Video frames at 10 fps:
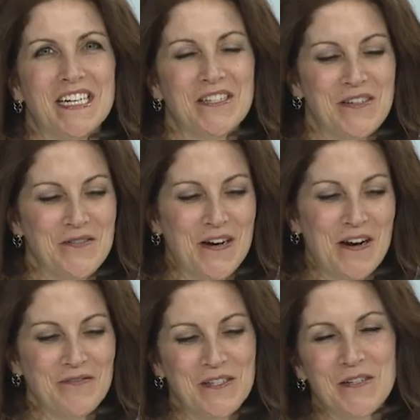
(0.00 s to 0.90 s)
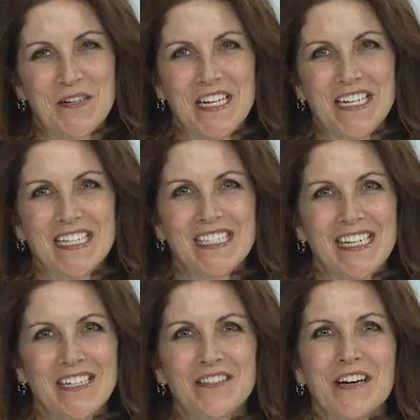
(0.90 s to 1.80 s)
Doug Duchardt for joining us
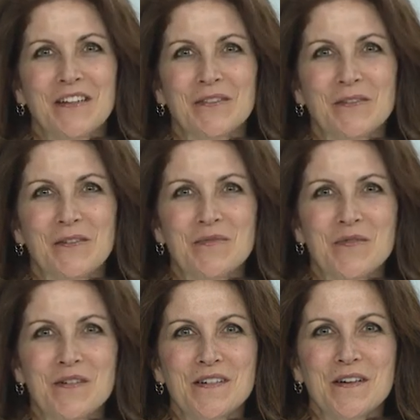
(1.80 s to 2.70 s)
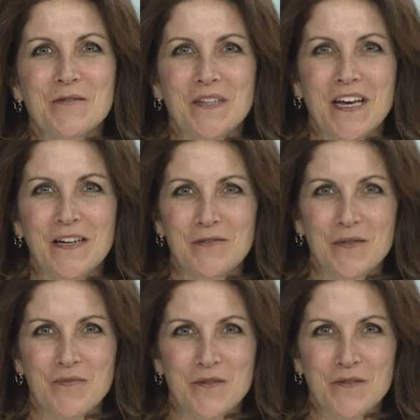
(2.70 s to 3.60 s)
here. And to learn more, go to
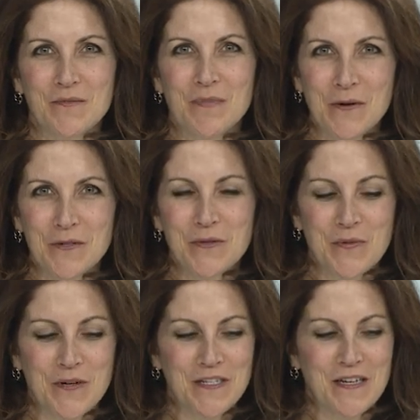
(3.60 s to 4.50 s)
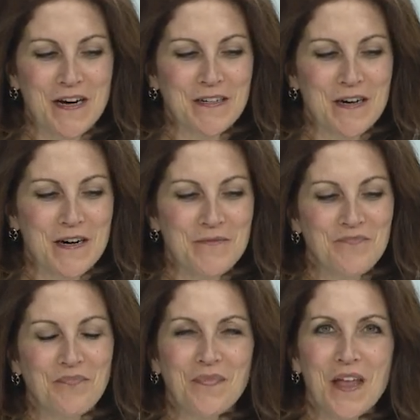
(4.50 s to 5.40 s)
Hendrick Motorsports dot com.